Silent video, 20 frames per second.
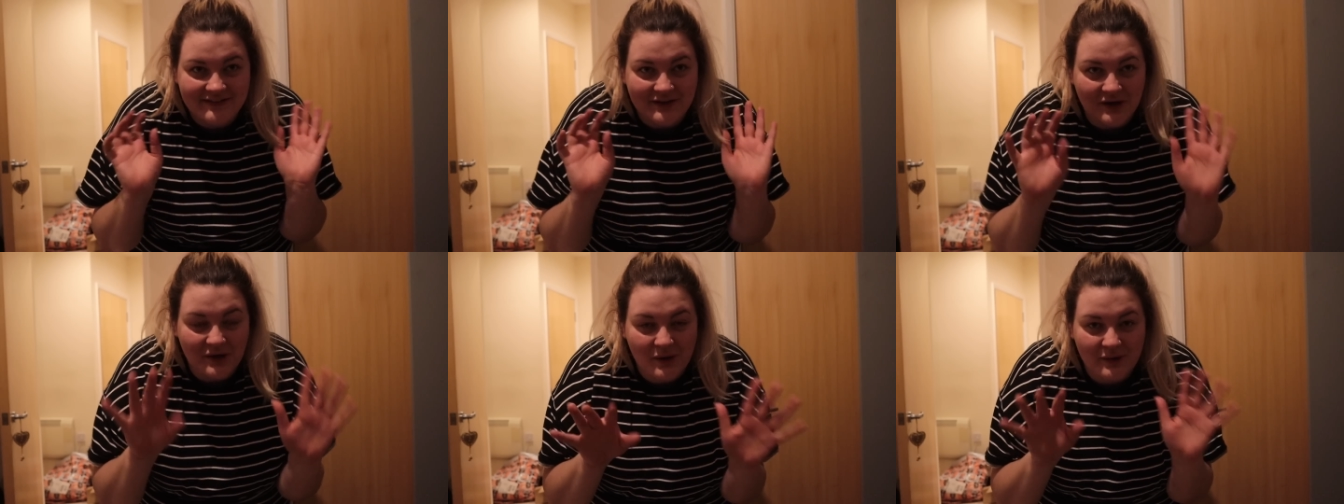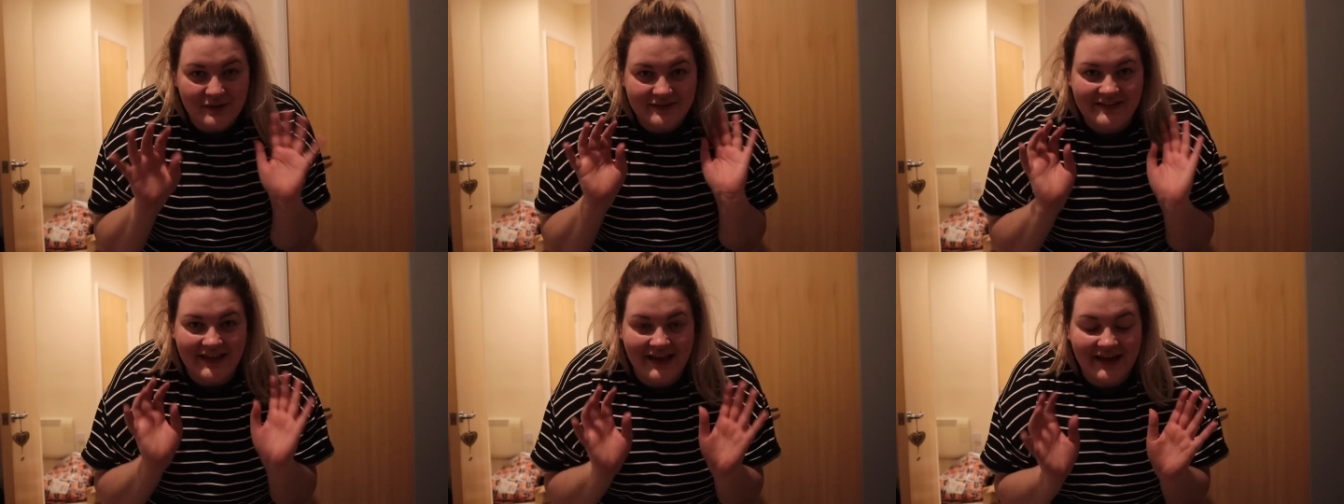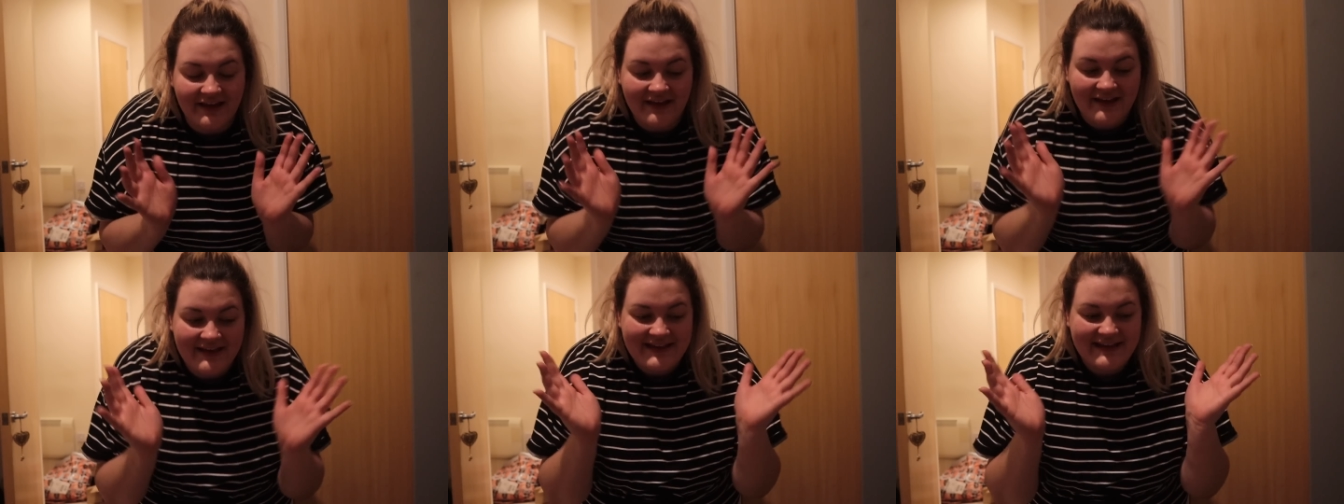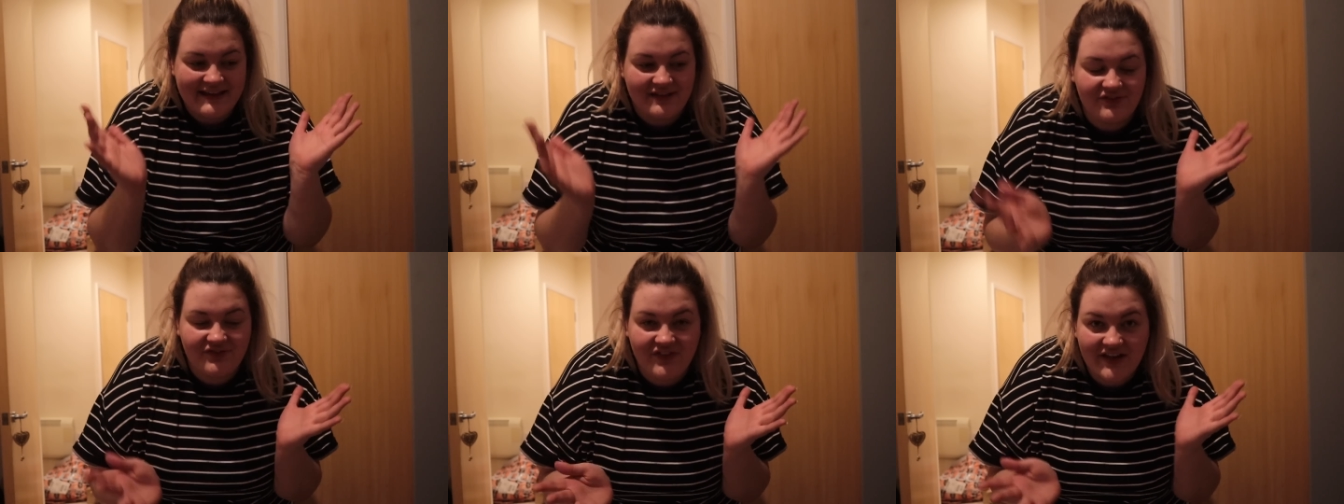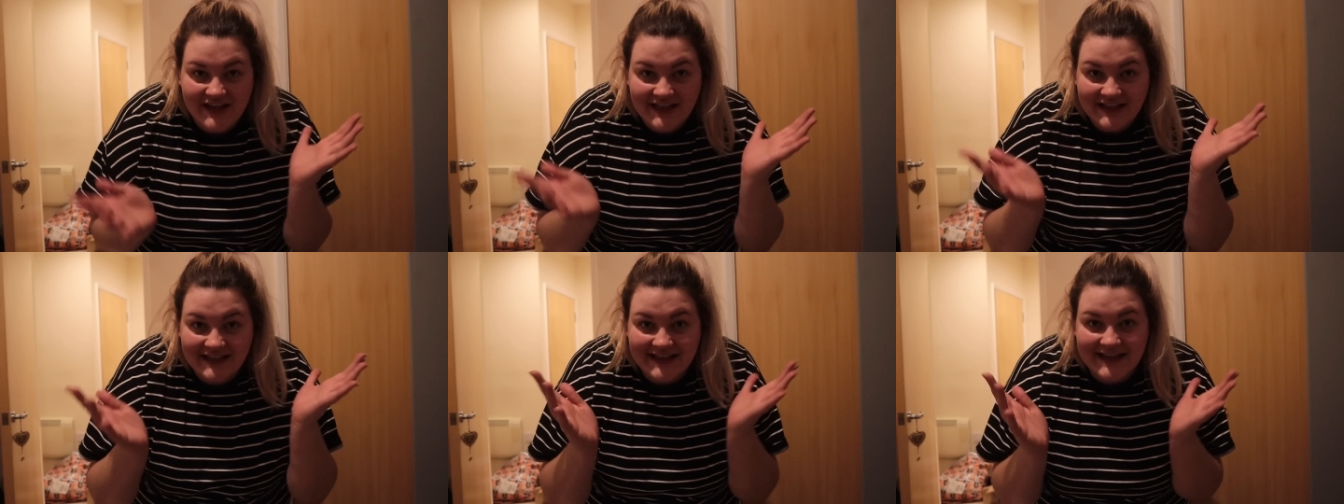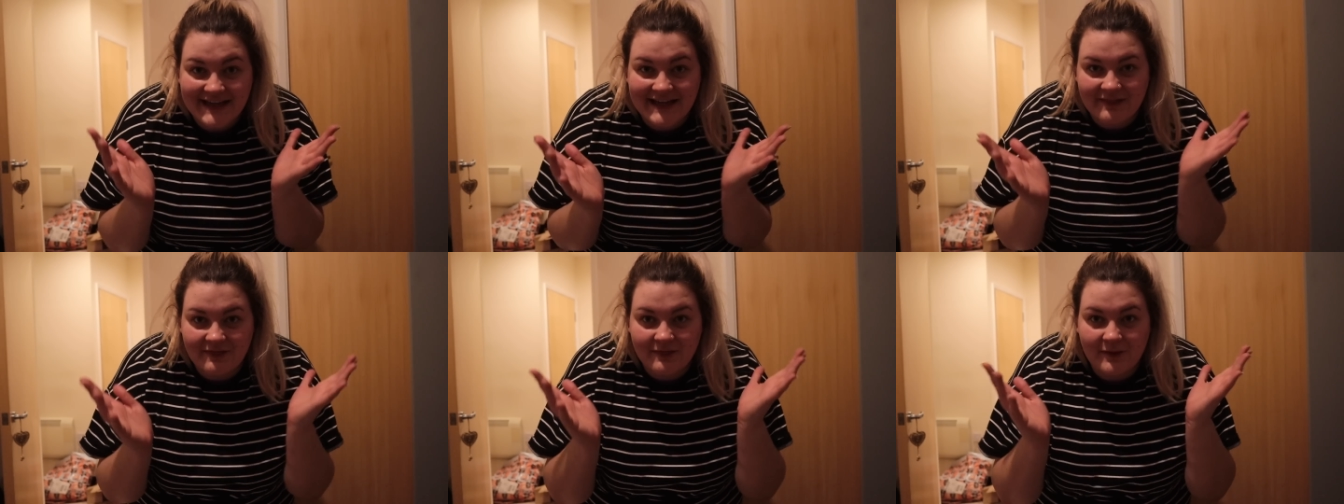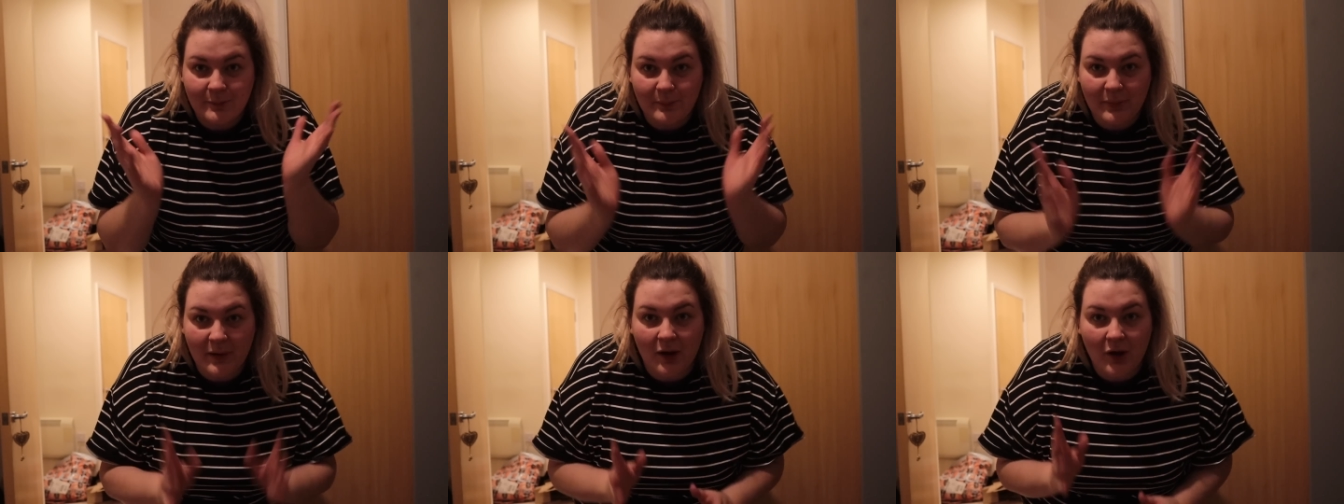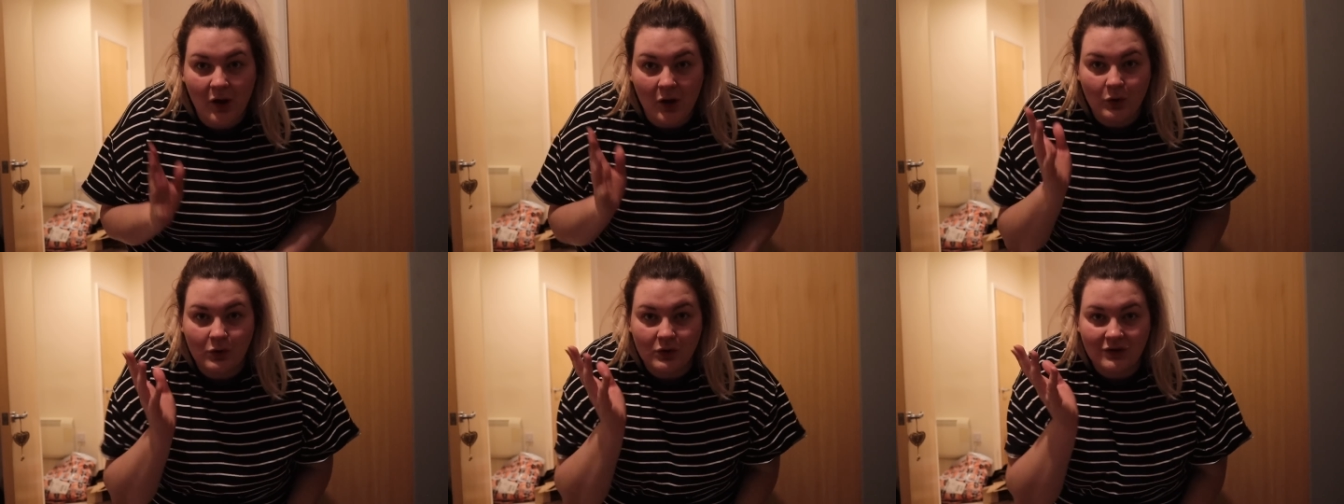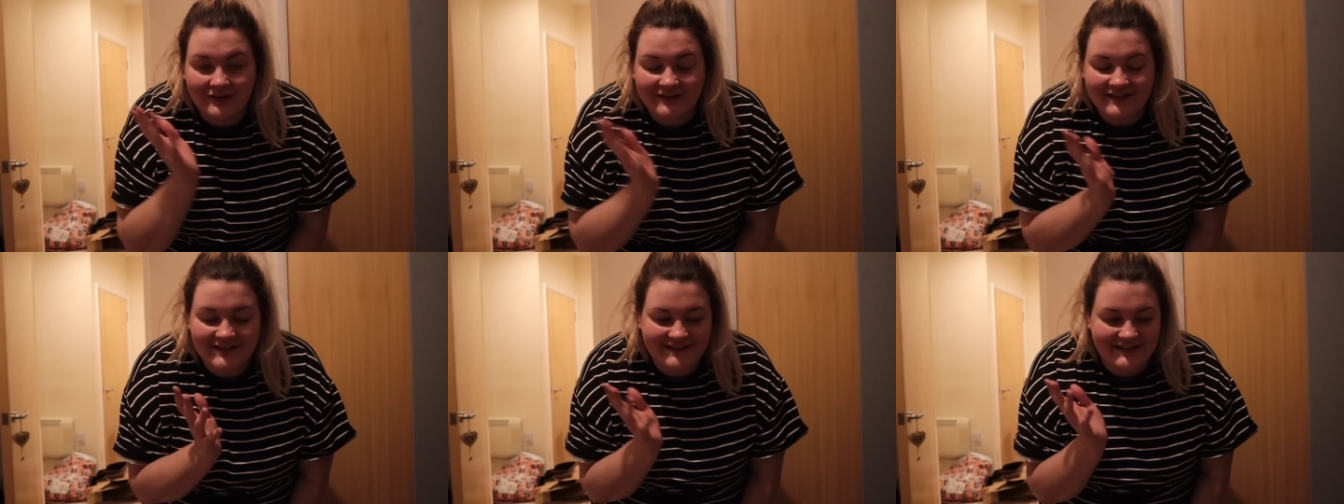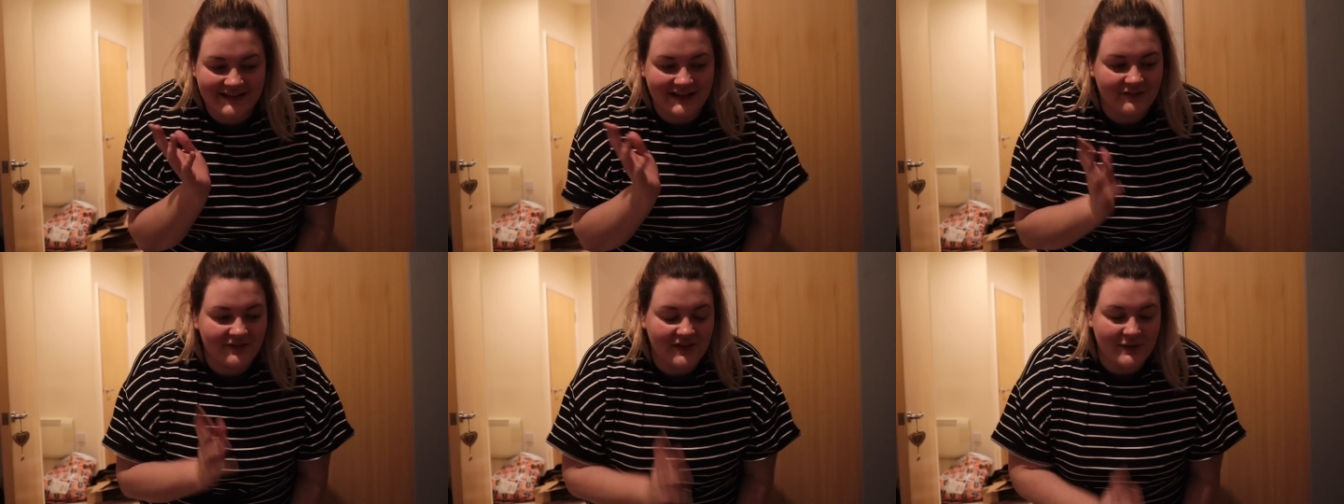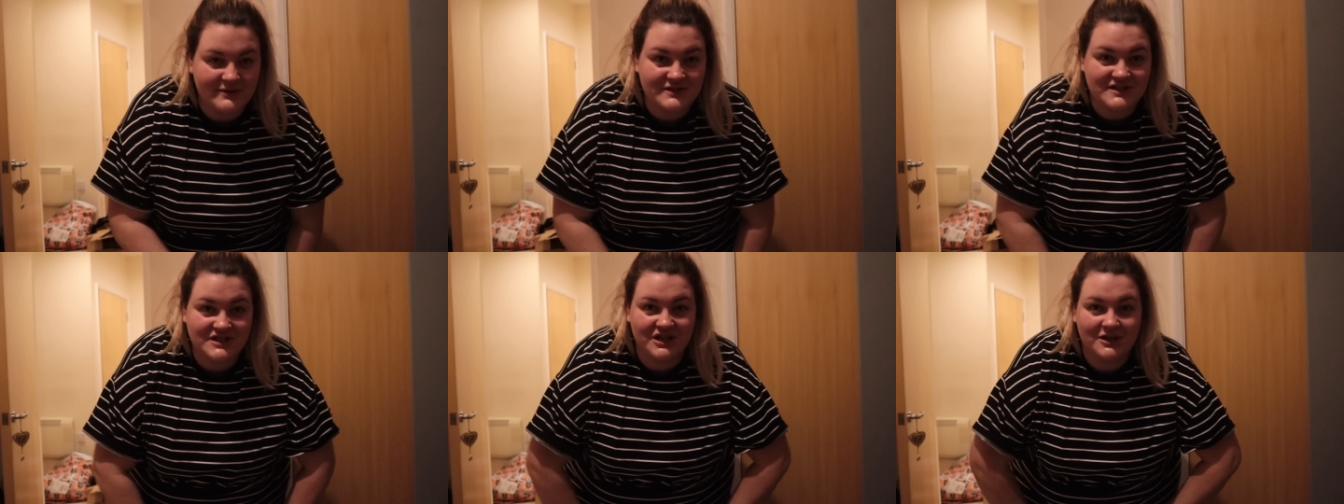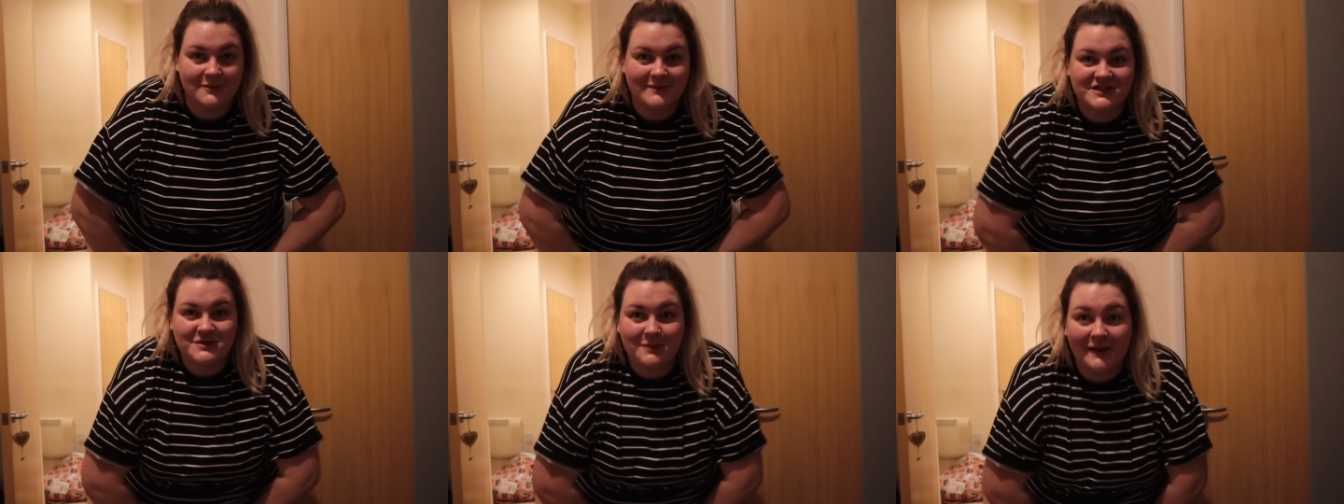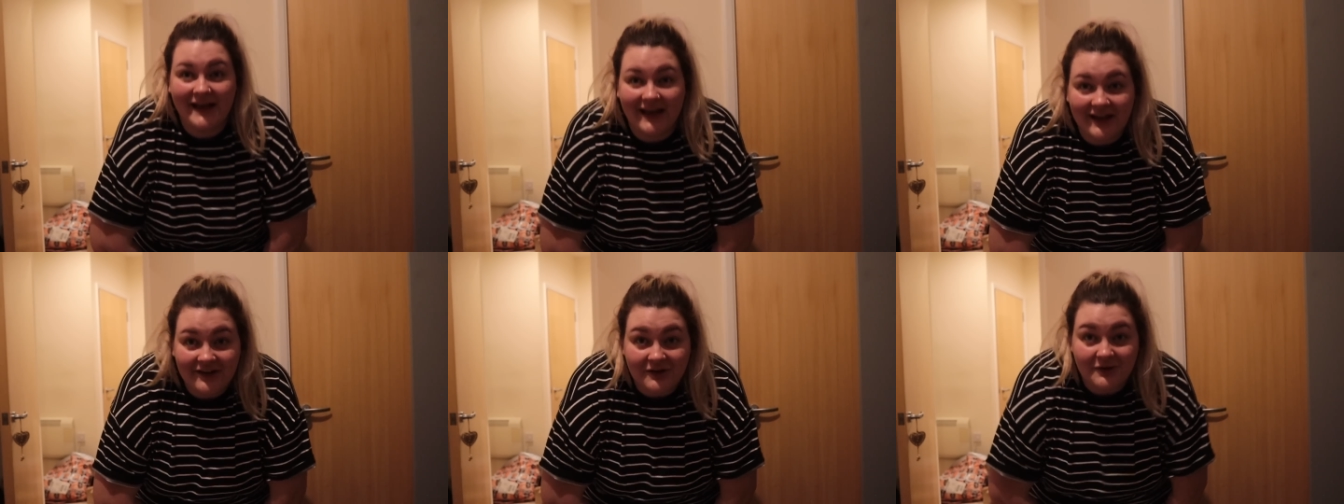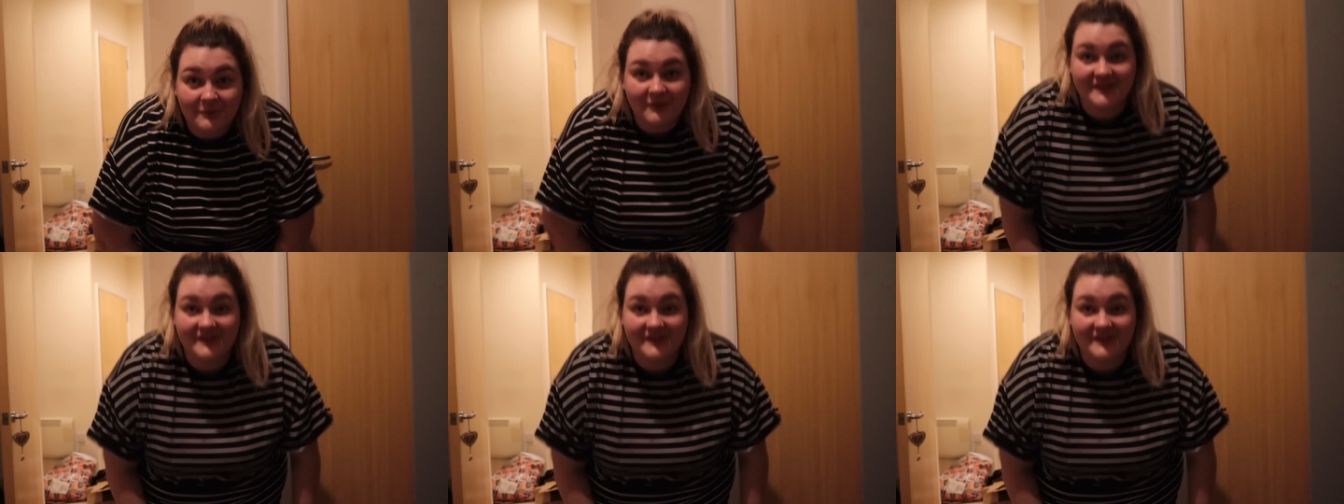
so I was like feeling the pole to see if there was too much weight. I don't know